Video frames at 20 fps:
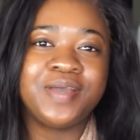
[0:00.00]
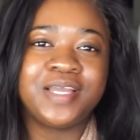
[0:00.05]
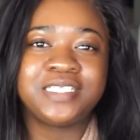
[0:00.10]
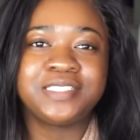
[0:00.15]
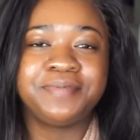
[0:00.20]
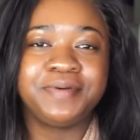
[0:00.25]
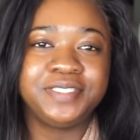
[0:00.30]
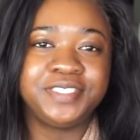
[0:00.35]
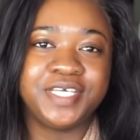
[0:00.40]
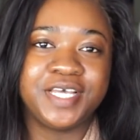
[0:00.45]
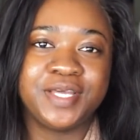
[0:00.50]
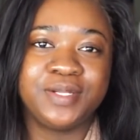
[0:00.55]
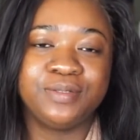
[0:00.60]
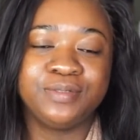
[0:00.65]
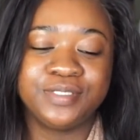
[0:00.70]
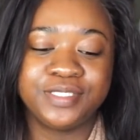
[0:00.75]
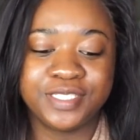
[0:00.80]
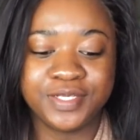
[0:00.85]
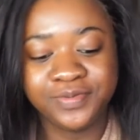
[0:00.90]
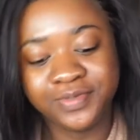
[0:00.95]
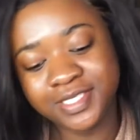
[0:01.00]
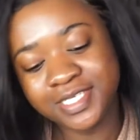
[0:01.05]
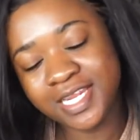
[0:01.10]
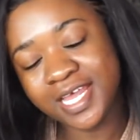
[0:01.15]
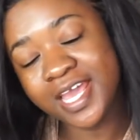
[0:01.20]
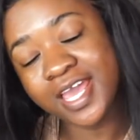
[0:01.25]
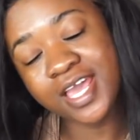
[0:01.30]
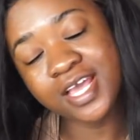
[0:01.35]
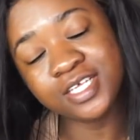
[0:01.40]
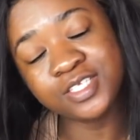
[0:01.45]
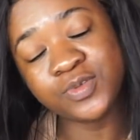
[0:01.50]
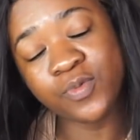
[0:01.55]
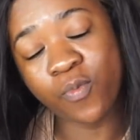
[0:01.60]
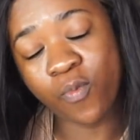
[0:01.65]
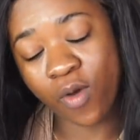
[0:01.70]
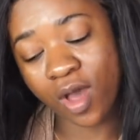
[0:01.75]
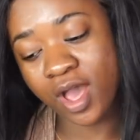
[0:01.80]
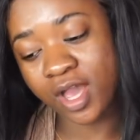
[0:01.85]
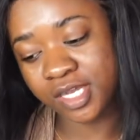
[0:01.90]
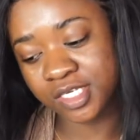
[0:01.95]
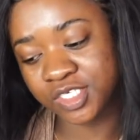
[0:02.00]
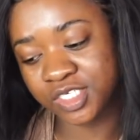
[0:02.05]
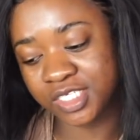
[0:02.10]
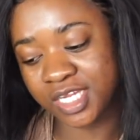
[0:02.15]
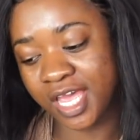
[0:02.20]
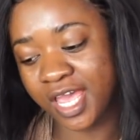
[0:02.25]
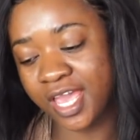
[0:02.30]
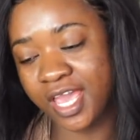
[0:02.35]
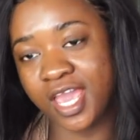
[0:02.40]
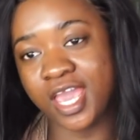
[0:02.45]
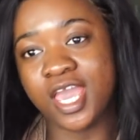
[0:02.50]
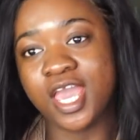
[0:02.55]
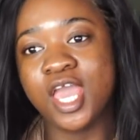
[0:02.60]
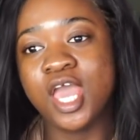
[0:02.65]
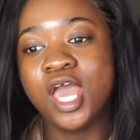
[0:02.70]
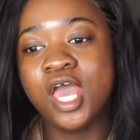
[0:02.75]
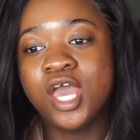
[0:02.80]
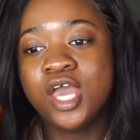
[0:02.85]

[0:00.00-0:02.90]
back to my channel. So today is wash day.